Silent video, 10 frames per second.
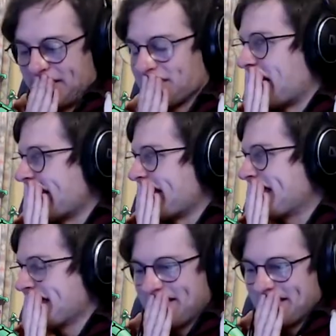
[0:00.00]
it would
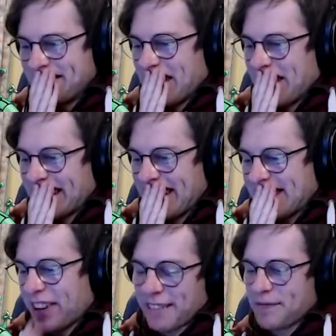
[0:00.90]
do that, but I
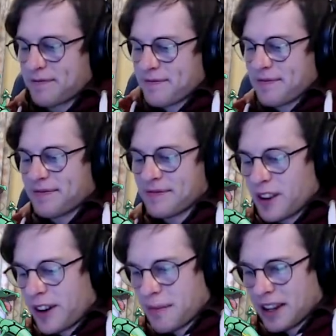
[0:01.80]
guess maybe
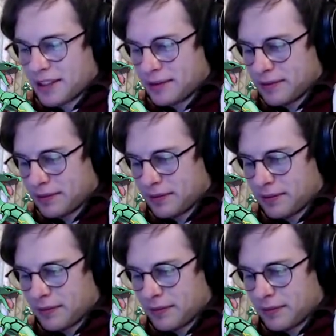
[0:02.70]
add Ice Beam.